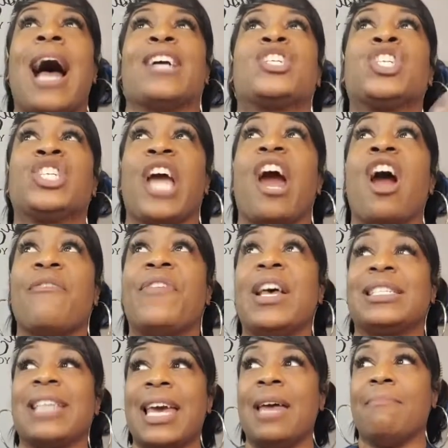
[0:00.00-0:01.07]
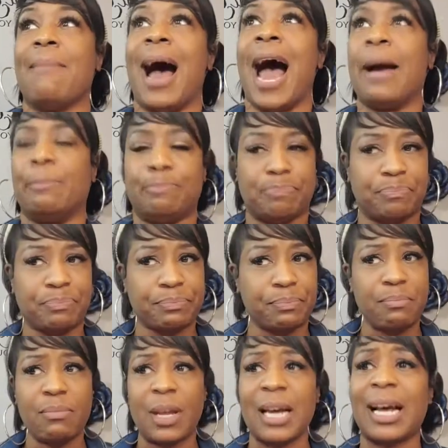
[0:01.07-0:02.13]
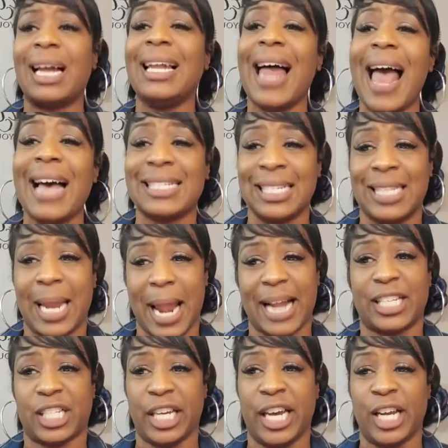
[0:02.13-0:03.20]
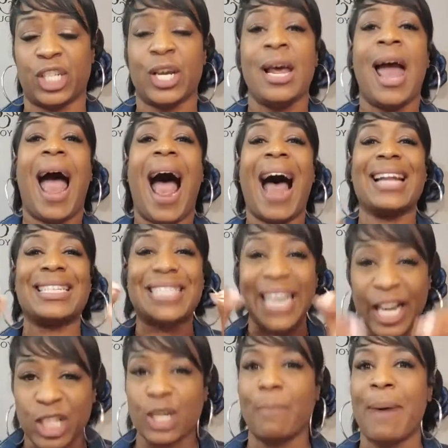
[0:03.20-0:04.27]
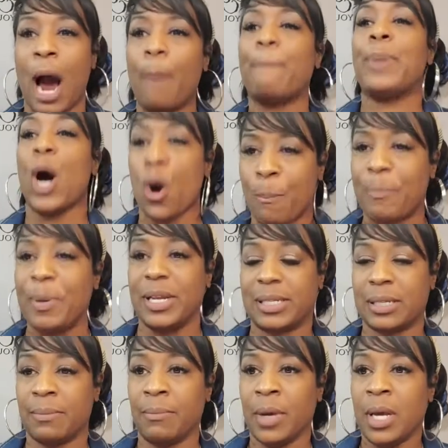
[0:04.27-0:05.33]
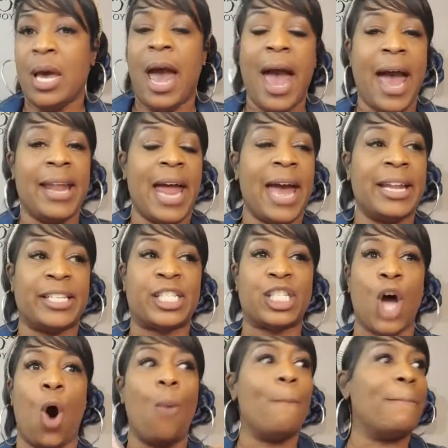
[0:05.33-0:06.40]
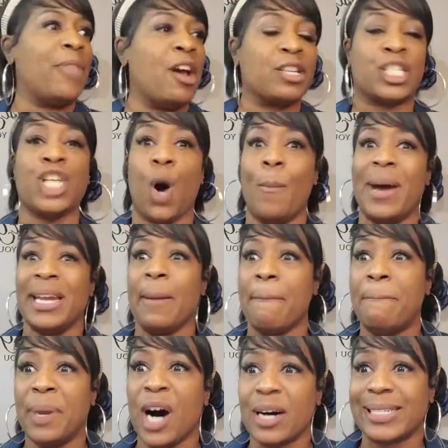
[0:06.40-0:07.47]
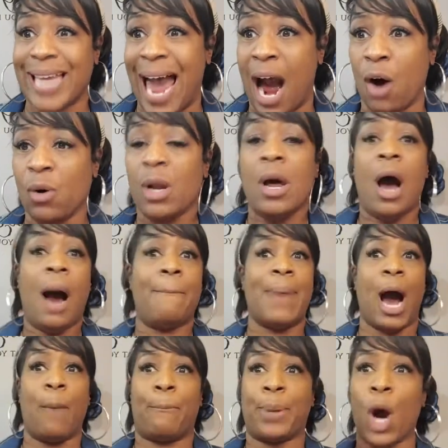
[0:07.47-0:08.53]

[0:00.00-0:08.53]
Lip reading: share this in my classes that I teach. I teach about purpose. And so there's so many books out about